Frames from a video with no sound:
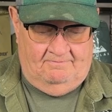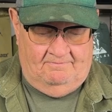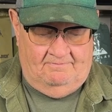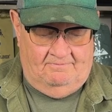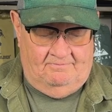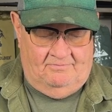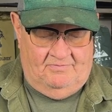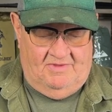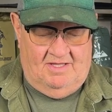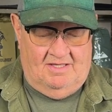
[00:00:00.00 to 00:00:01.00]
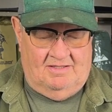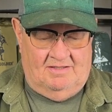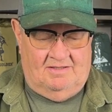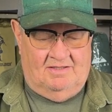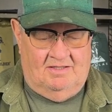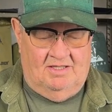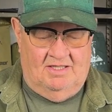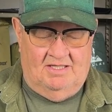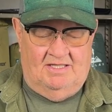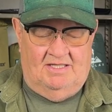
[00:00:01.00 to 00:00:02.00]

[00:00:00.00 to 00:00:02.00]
[no speech]